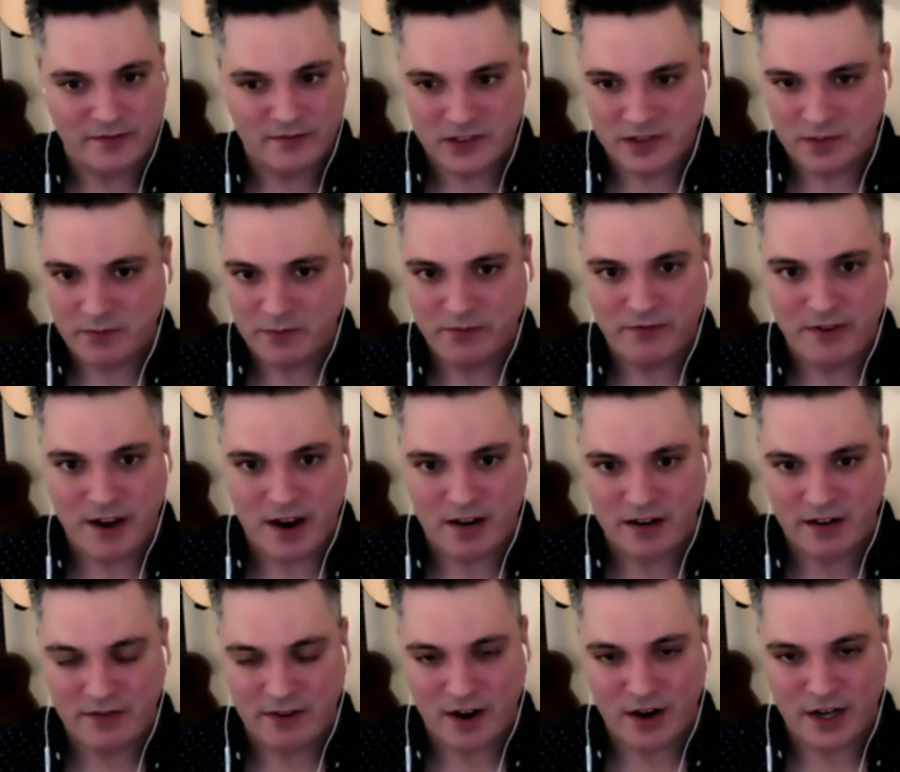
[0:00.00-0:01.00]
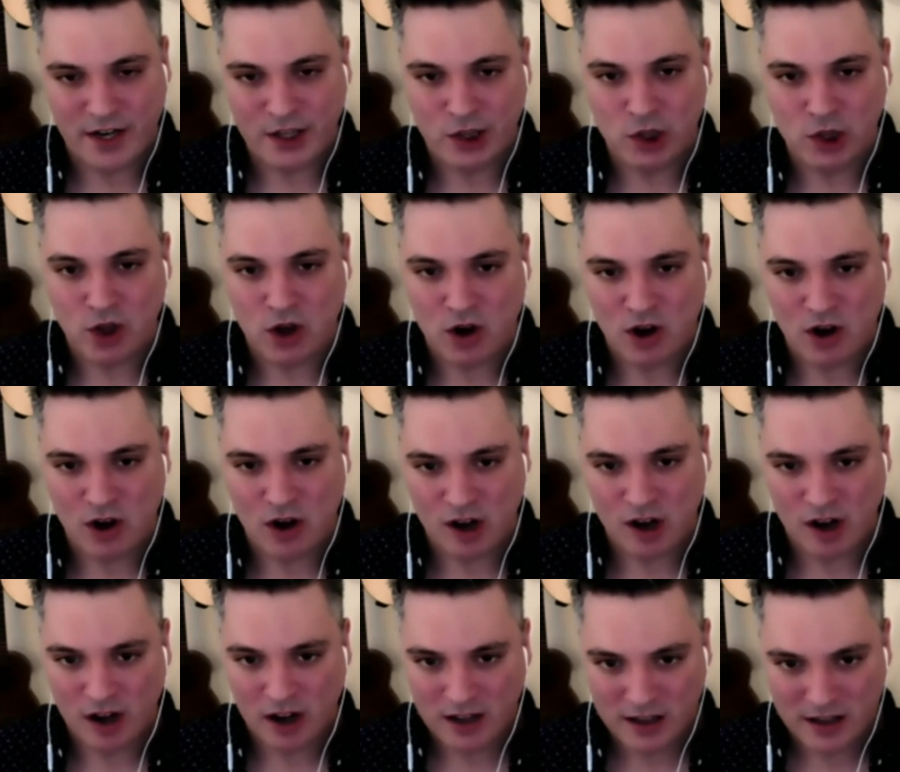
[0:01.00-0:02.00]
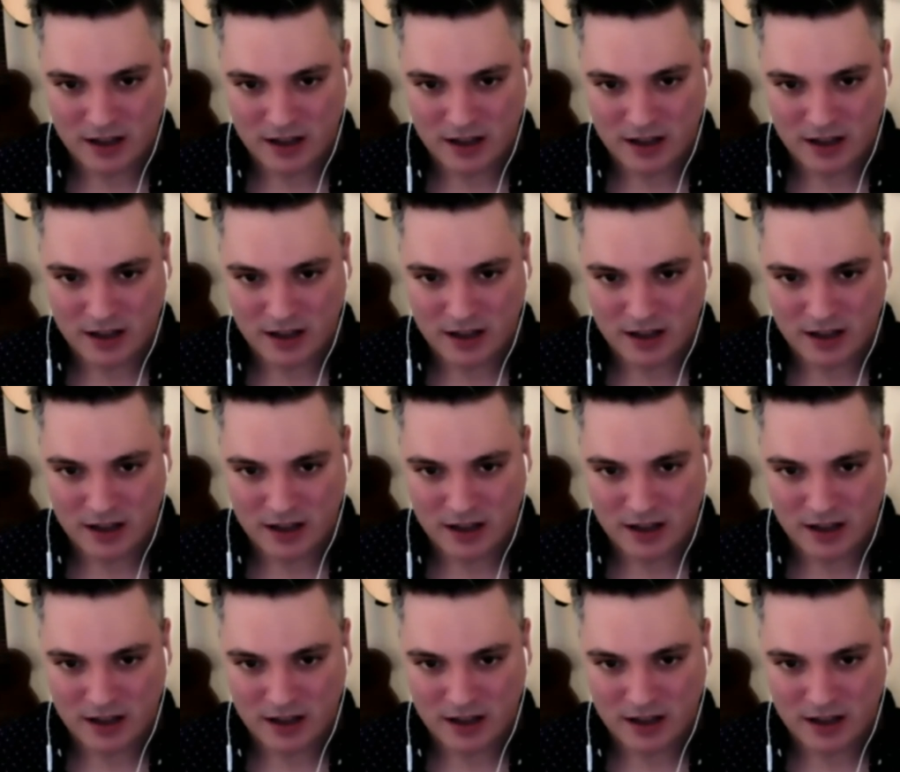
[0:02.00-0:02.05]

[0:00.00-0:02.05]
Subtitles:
some very, very long,